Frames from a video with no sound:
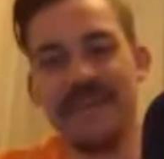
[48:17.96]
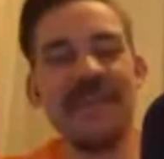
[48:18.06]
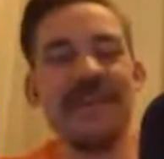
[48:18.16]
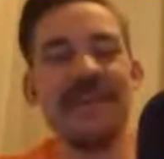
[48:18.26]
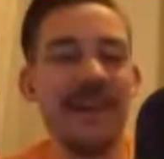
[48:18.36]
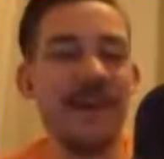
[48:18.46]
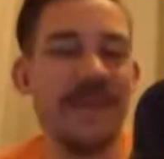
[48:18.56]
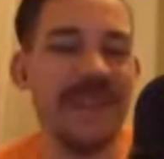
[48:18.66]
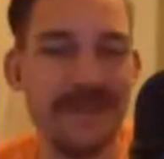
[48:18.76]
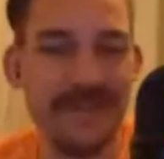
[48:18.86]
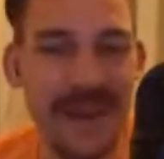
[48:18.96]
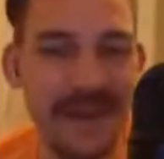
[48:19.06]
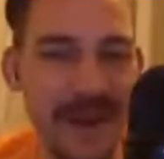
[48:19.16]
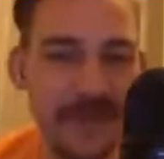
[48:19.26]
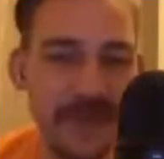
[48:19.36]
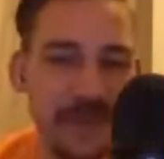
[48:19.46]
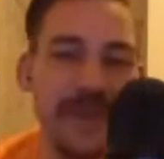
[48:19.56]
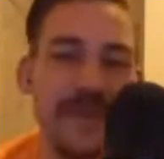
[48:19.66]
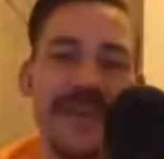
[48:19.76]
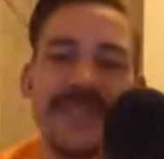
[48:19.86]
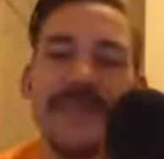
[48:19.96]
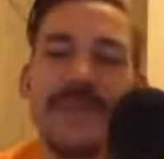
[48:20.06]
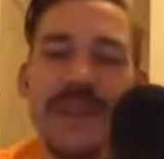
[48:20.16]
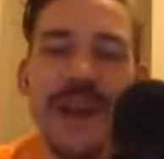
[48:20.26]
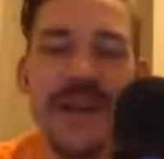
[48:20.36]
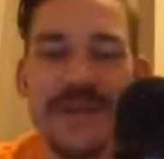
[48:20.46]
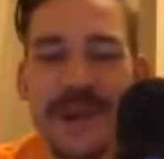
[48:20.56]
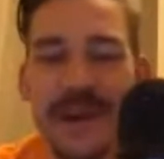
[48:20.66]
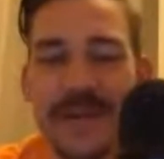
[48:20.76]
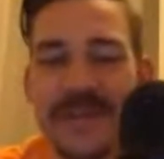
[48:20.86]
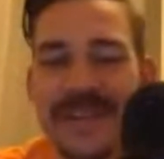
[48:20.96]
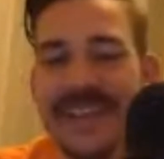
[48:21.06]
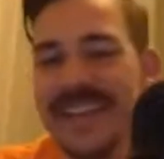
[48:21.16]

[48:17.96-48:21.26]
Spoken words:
By the way, the opening up to what you missed, pretty unremarkable.